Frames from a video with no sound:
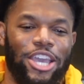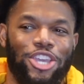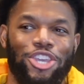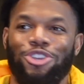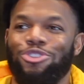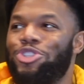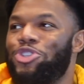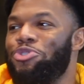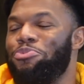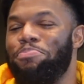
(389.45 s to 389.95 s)

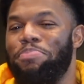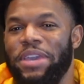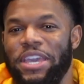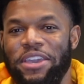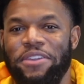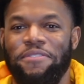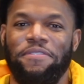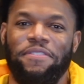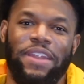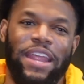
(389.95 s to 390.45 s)
you too
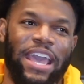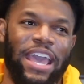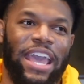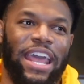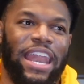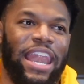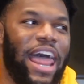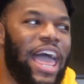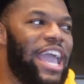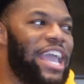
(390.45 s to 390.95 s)
big for
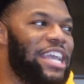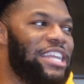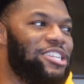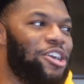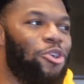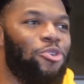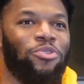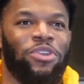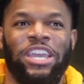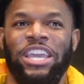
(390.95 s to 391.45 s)
that, like,
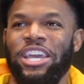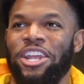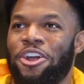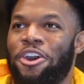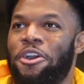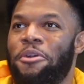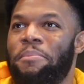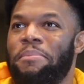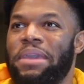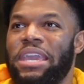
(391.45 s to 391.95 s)
don't get
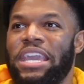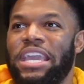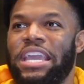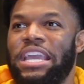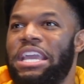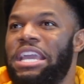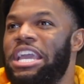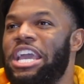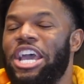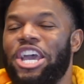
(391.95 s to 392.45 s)
on
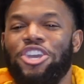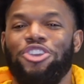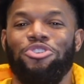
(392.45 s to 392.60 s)
me,